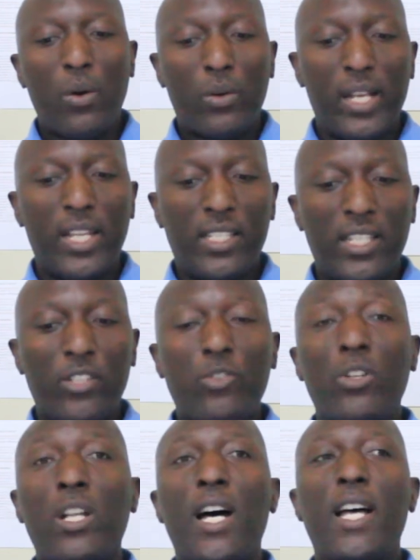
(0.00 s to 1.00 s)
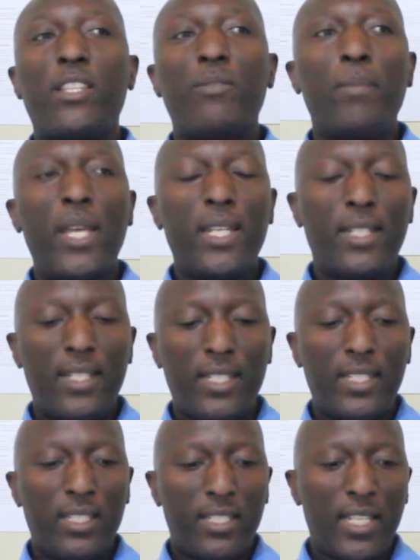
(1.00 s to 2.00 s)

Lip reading: our organization has met